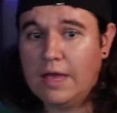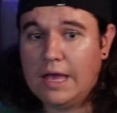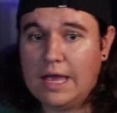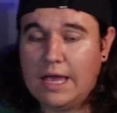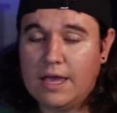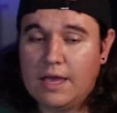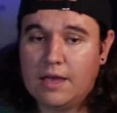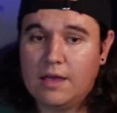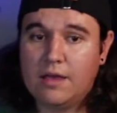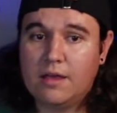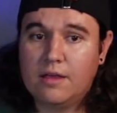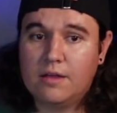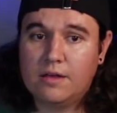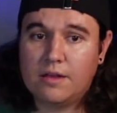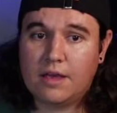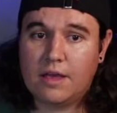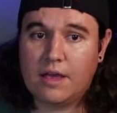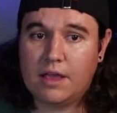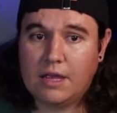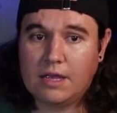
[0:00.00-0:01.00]
and
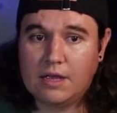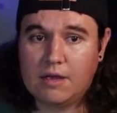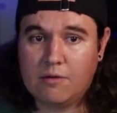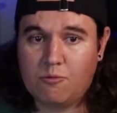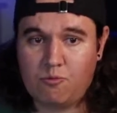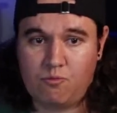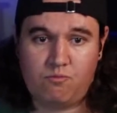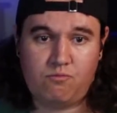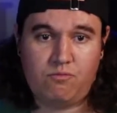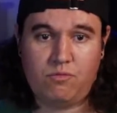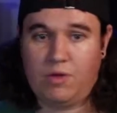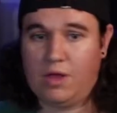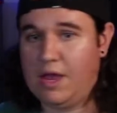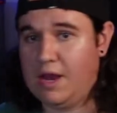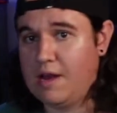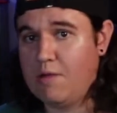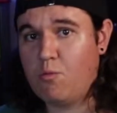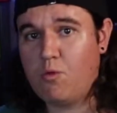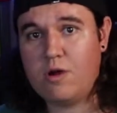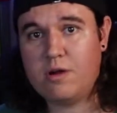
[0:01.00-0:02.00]
it,
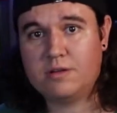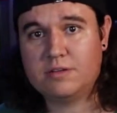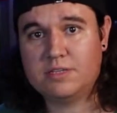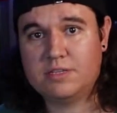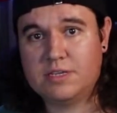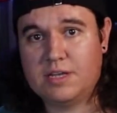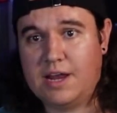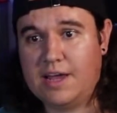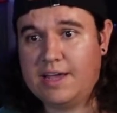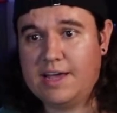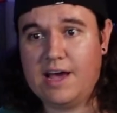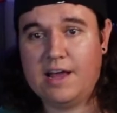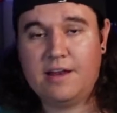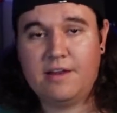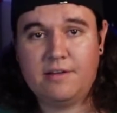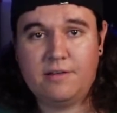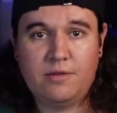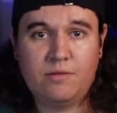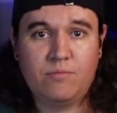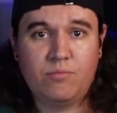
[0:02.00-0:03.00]
and it worked and I got it.